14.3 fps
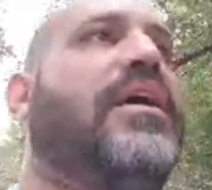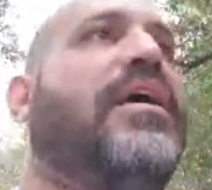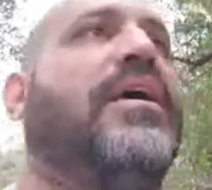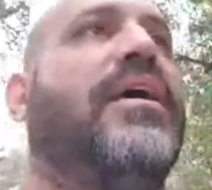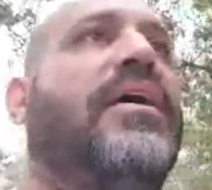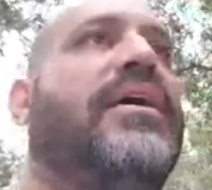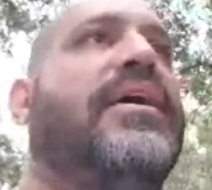
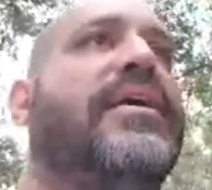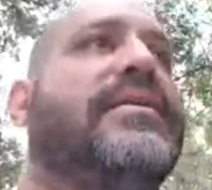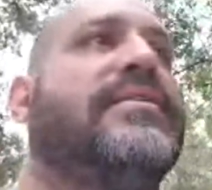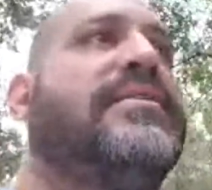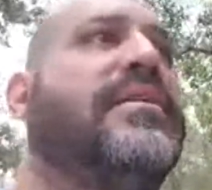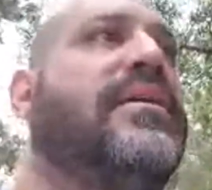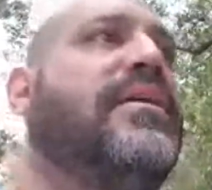
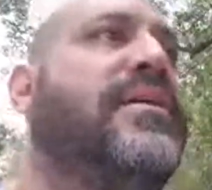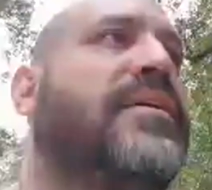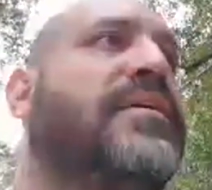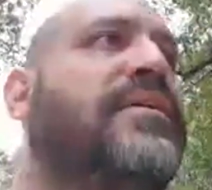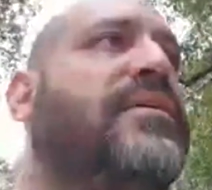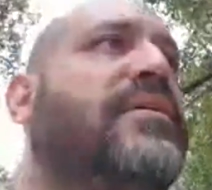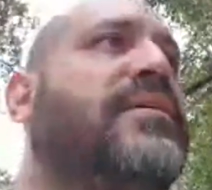And
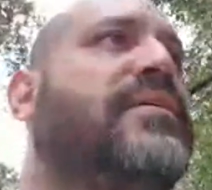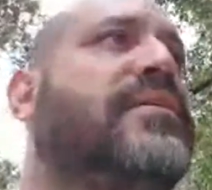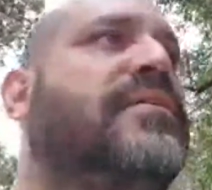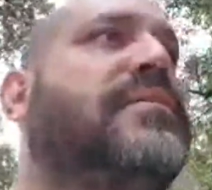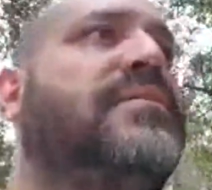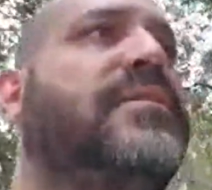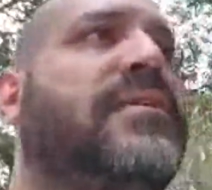
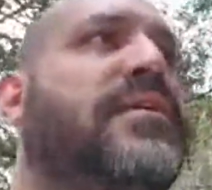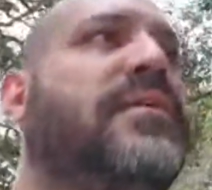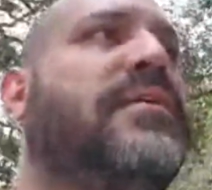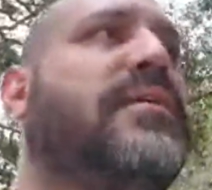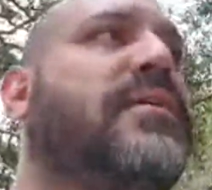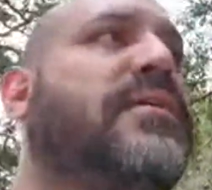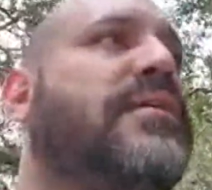let's see.
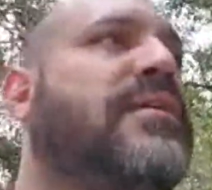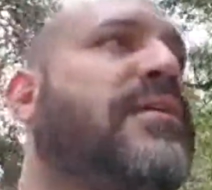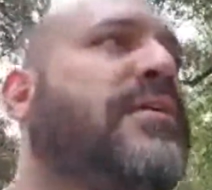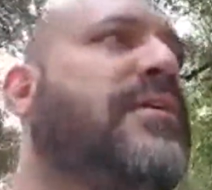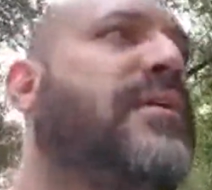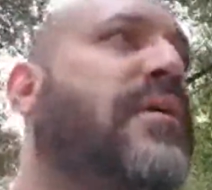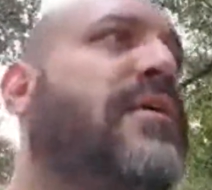
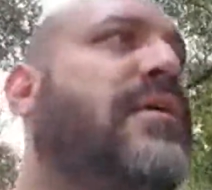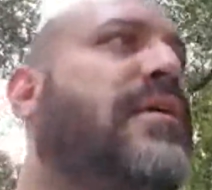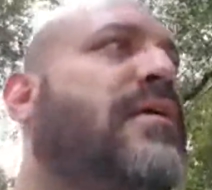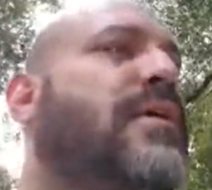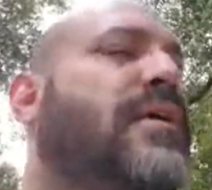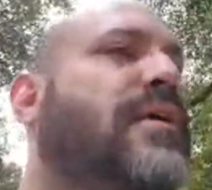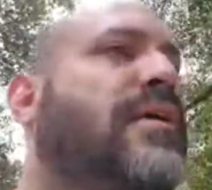
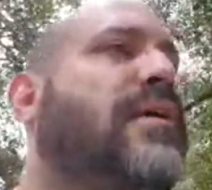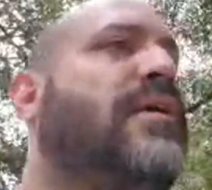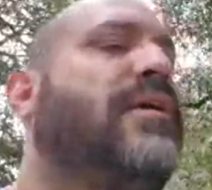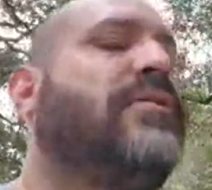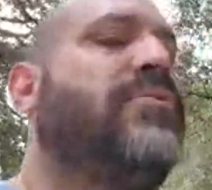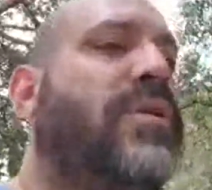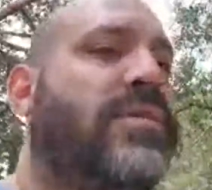
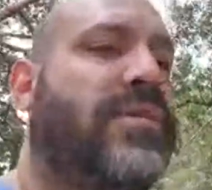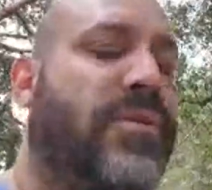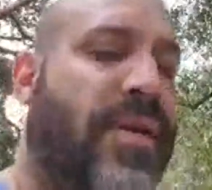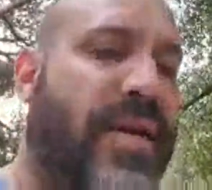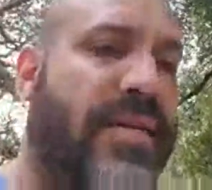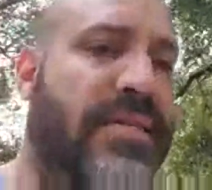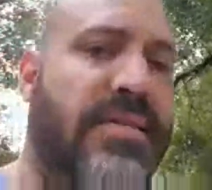That's what else
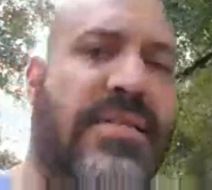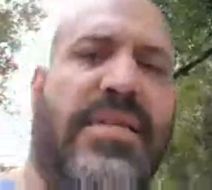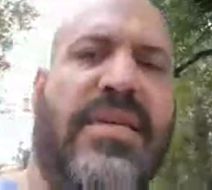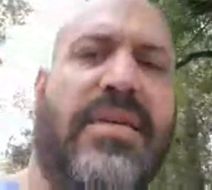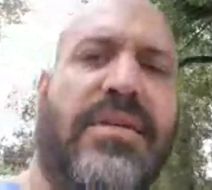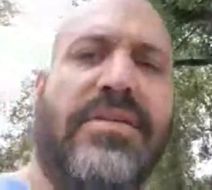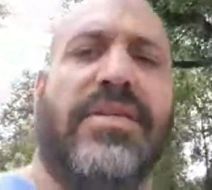I got to
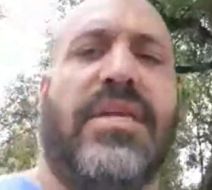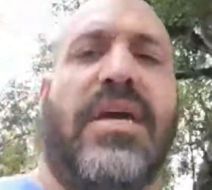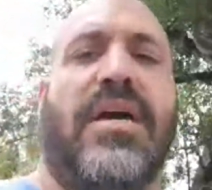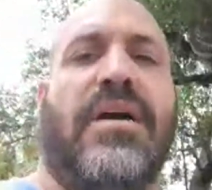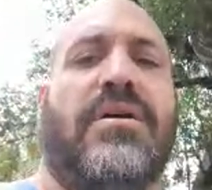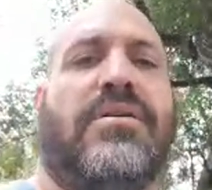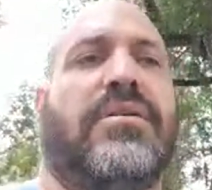tell
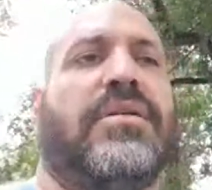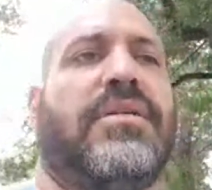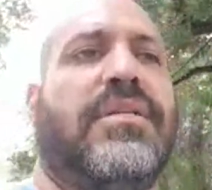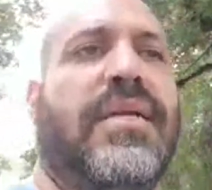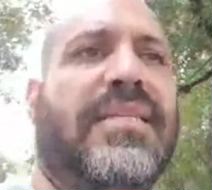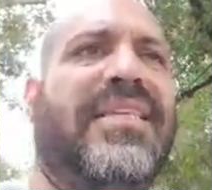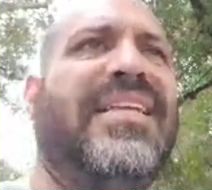y'all.
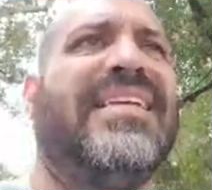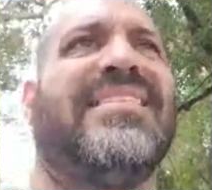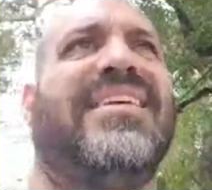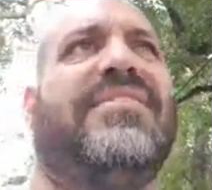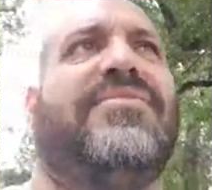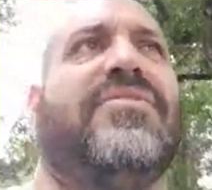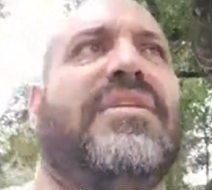I think that's
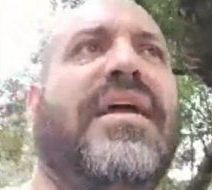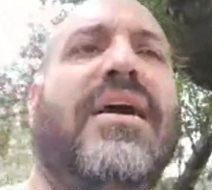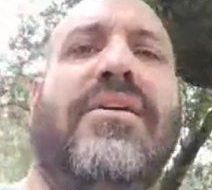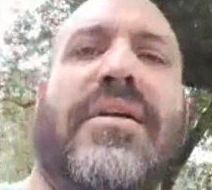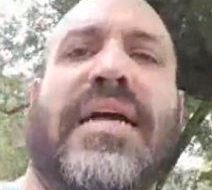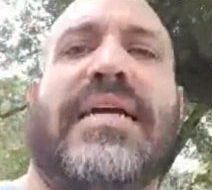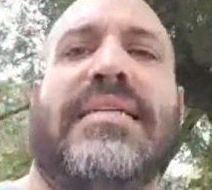it for
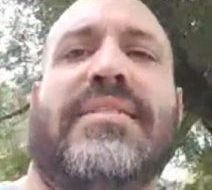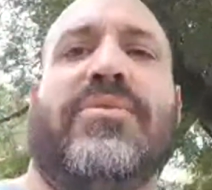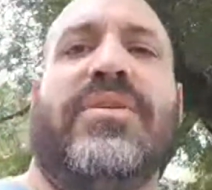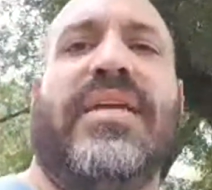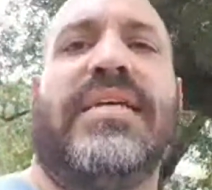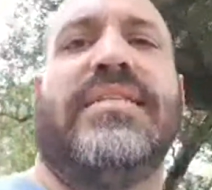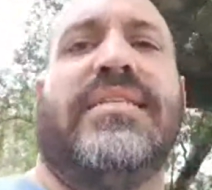now, guys. What
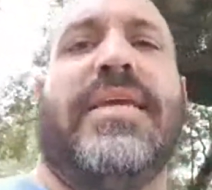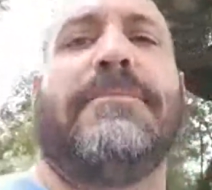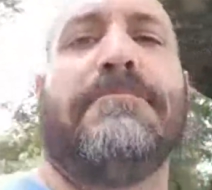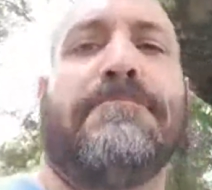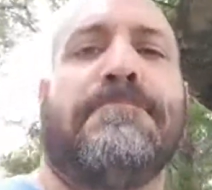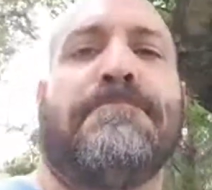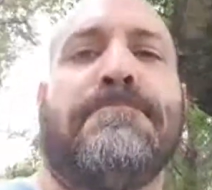do you guys say?
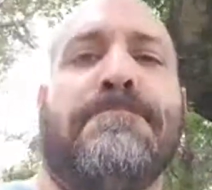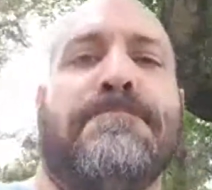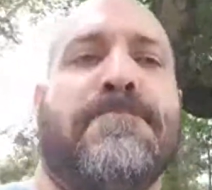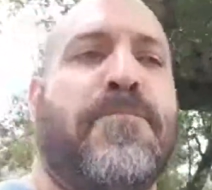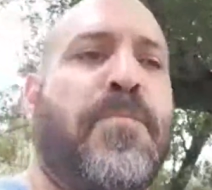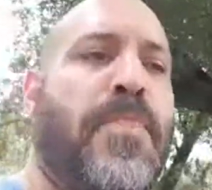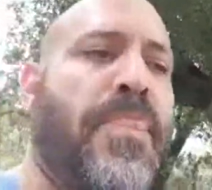
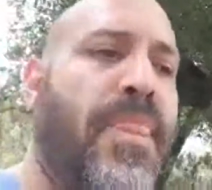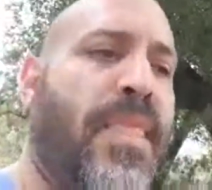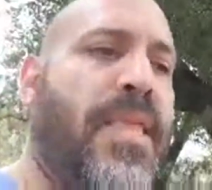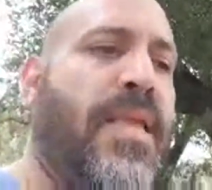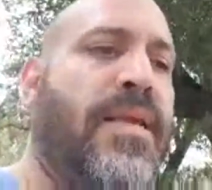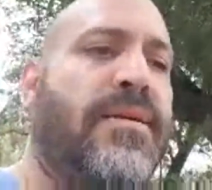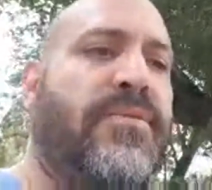
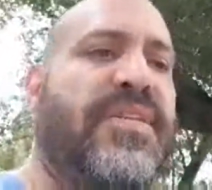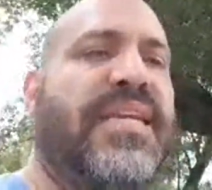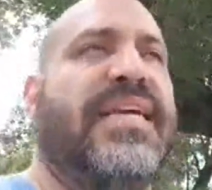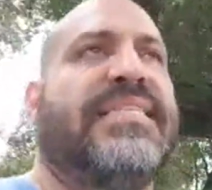What you